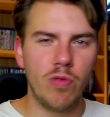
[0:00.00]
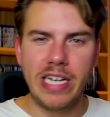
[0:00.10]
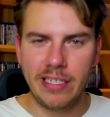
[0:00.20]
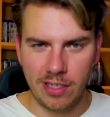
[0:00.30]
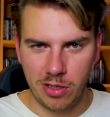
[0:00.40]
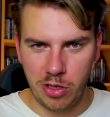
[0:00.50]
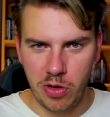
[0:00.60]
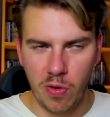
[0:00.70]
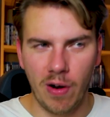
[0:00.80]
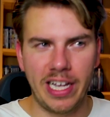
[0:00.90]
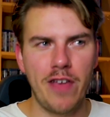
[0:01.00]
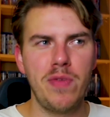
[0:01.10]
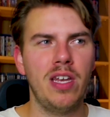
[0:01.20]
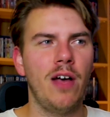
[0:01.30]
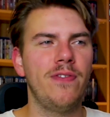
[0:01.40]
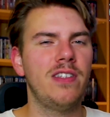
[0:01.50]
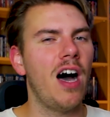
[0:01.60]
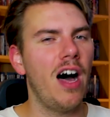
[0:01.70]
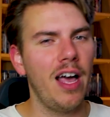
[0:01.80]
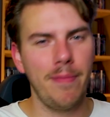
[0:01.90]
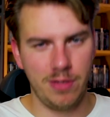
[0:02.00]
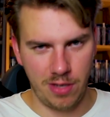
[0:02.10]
reason to, or give me enough time